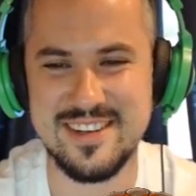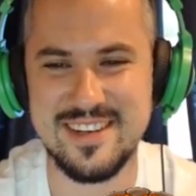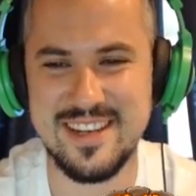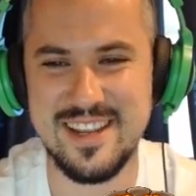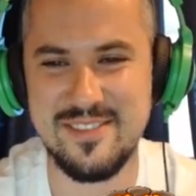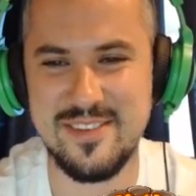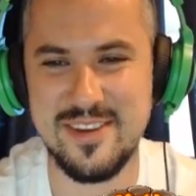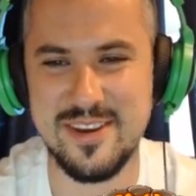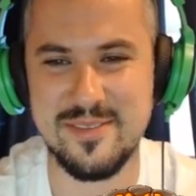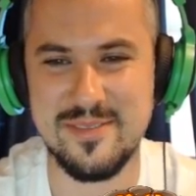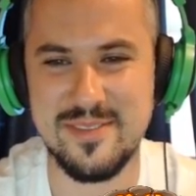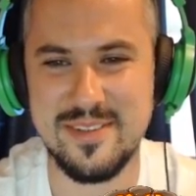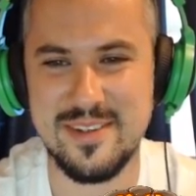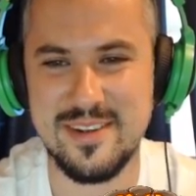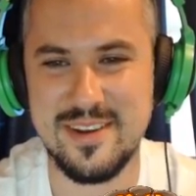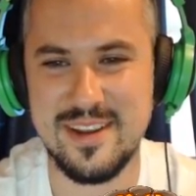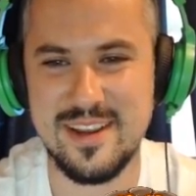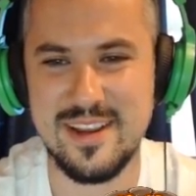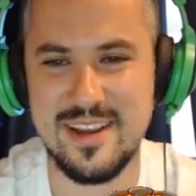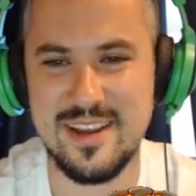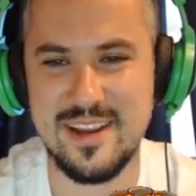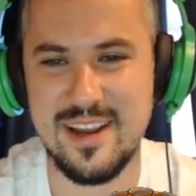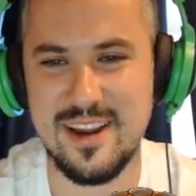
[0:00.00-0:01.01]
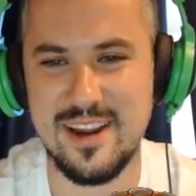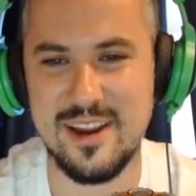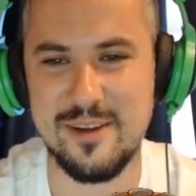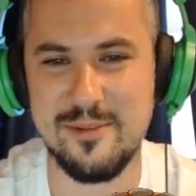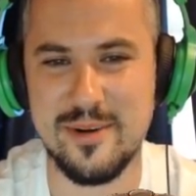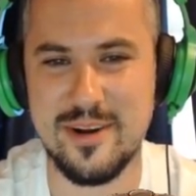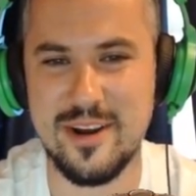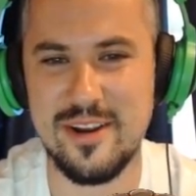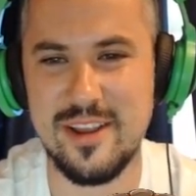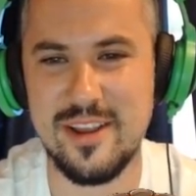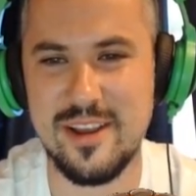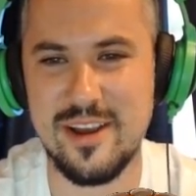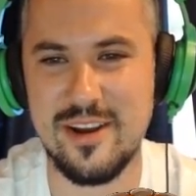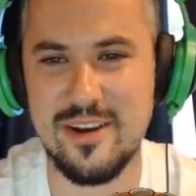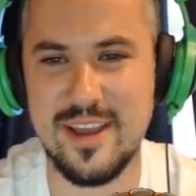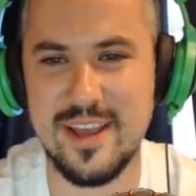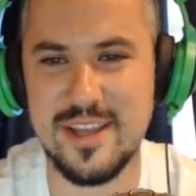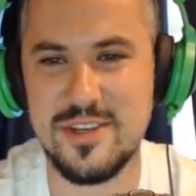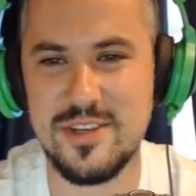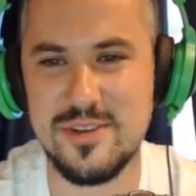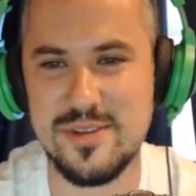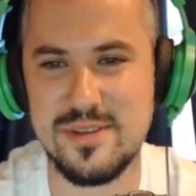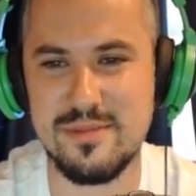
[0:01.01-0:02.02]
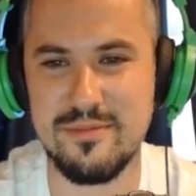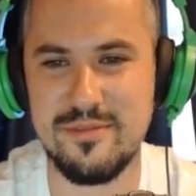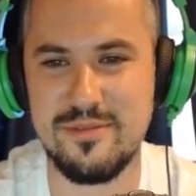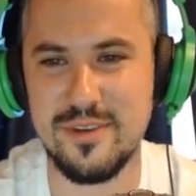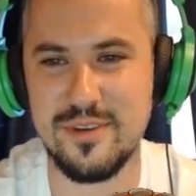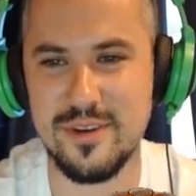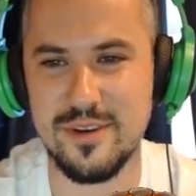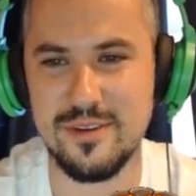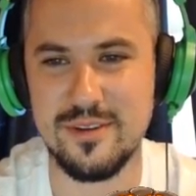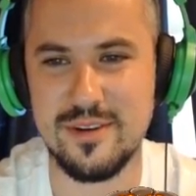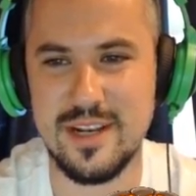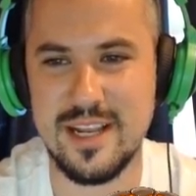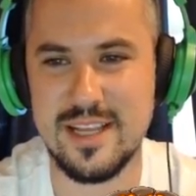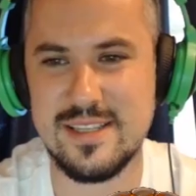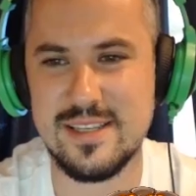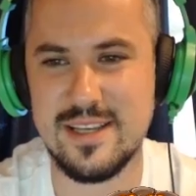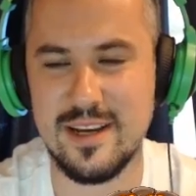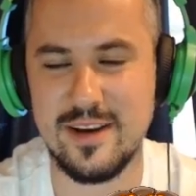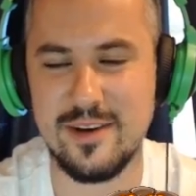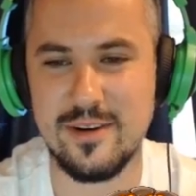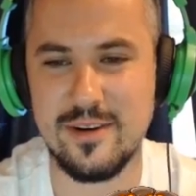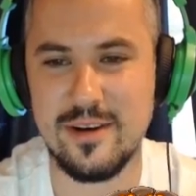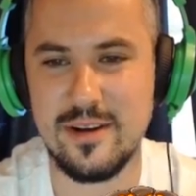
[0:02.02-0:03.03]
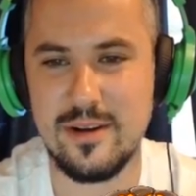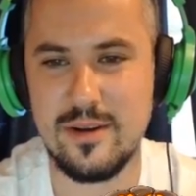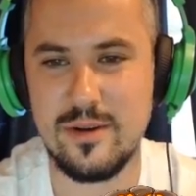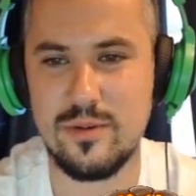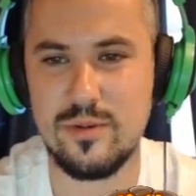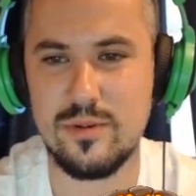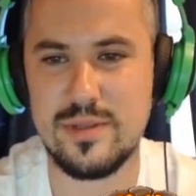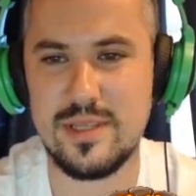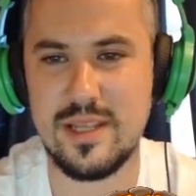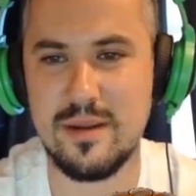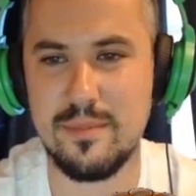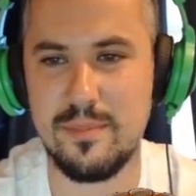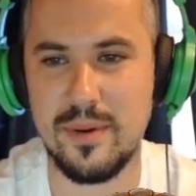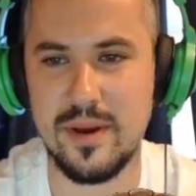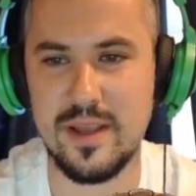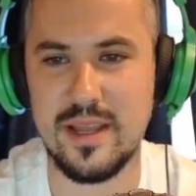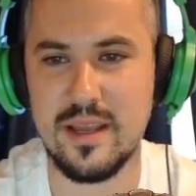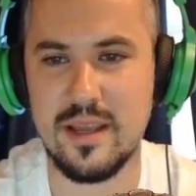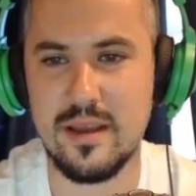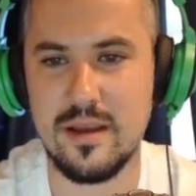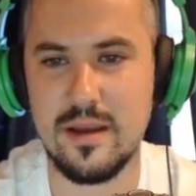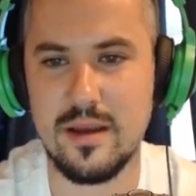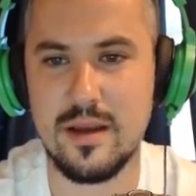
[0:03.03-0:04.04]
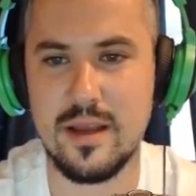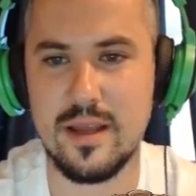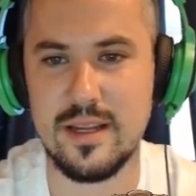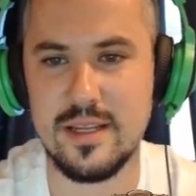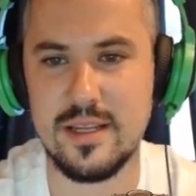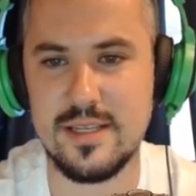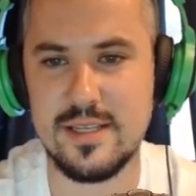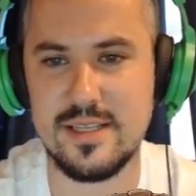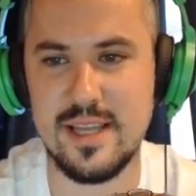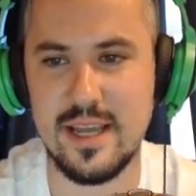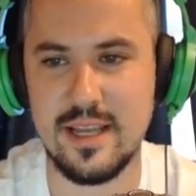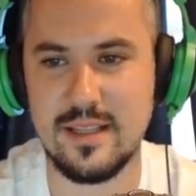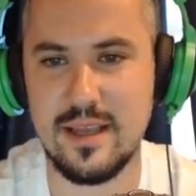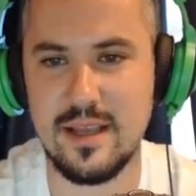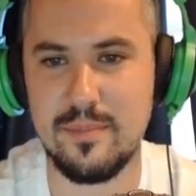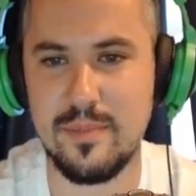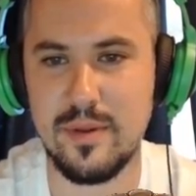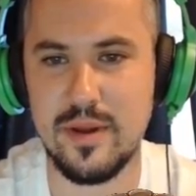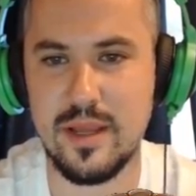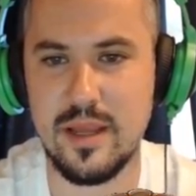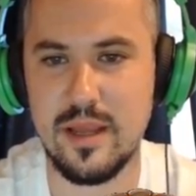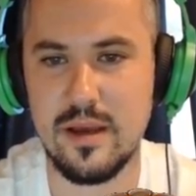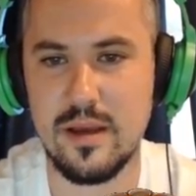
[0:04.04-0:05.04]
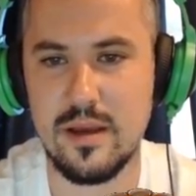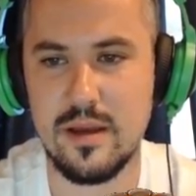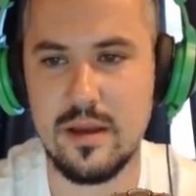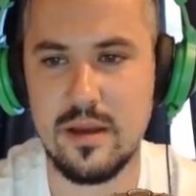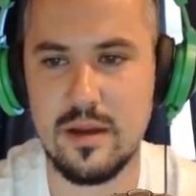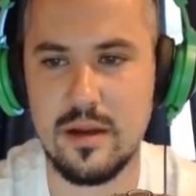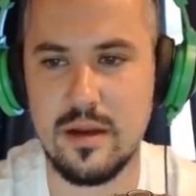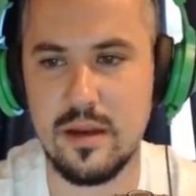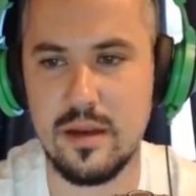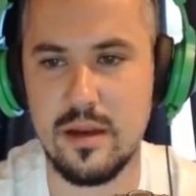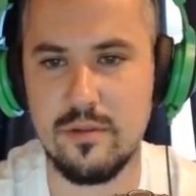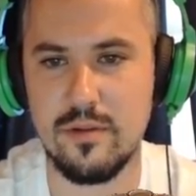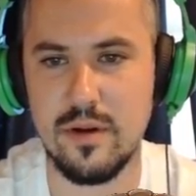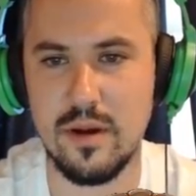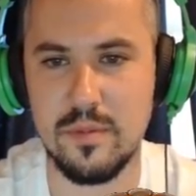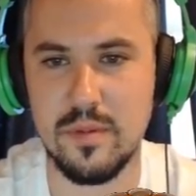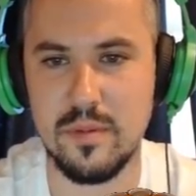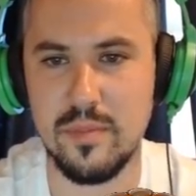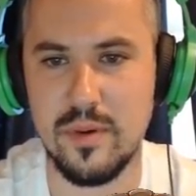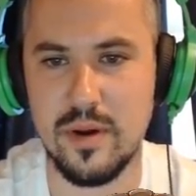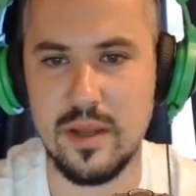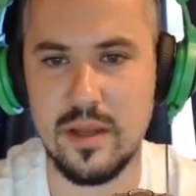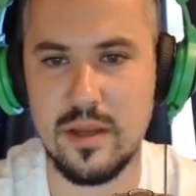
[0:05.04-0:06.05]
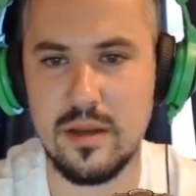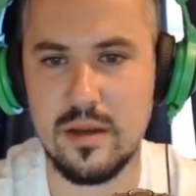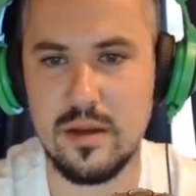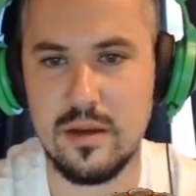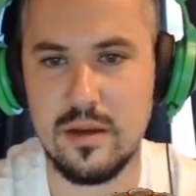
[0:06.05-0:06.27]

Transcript: Let me up. Alright, we're gonna go get you some food. Let's go. Ooh, is that a bike? Can I just take that bike? Can I rob the bike?